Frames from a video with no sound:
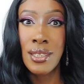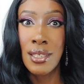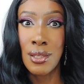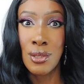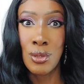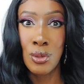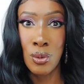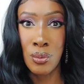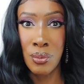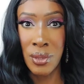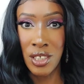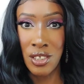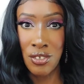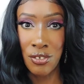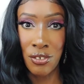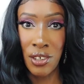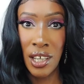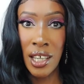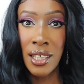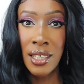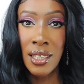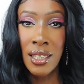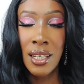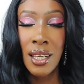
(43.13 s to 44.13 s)
are so much
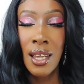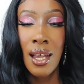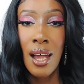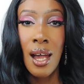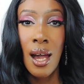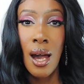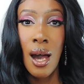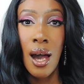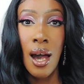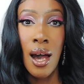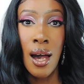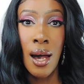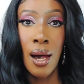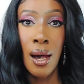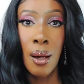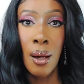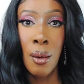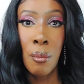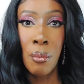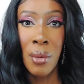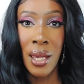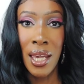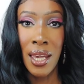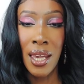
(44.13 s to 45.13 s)
fun.
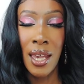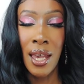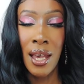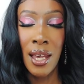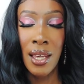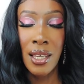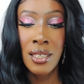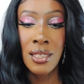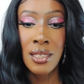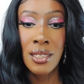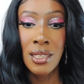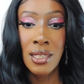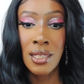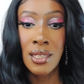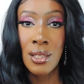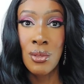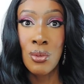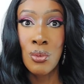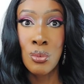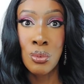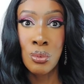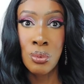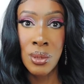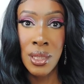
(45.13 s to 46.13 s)
My hair is
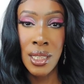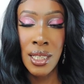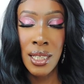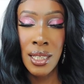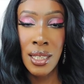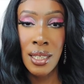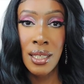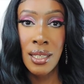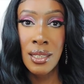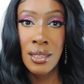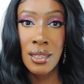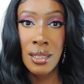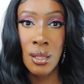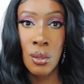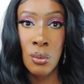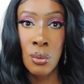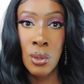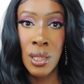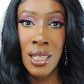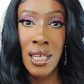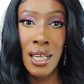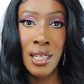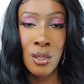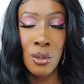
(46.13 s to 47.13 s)
the really,
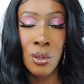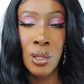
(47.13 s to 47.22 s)
I